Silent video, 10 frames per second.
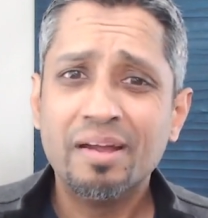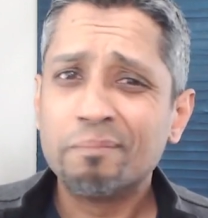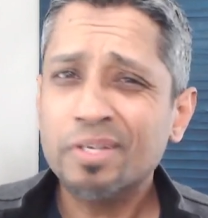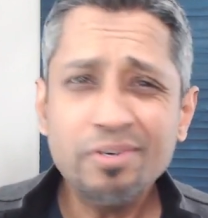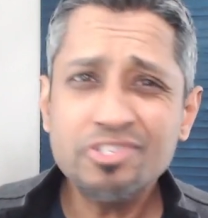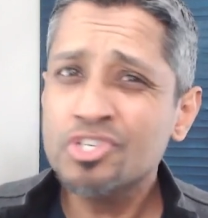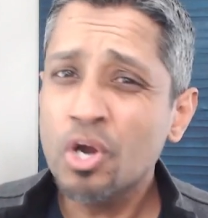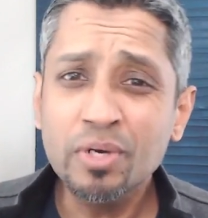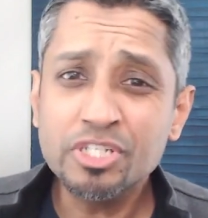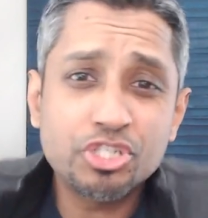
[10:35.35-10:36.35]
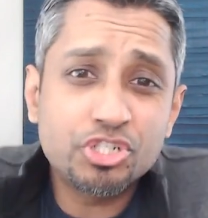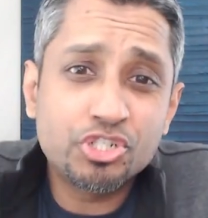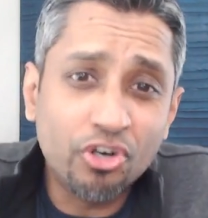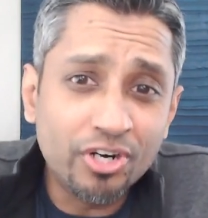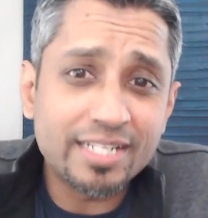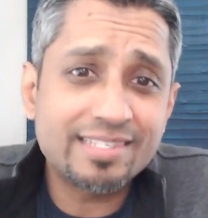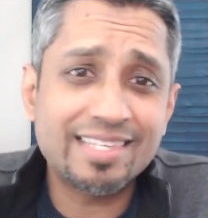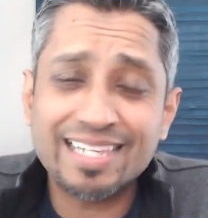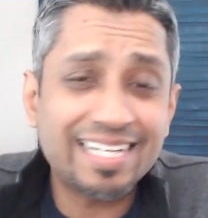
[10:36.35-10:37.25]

there is no assurance that the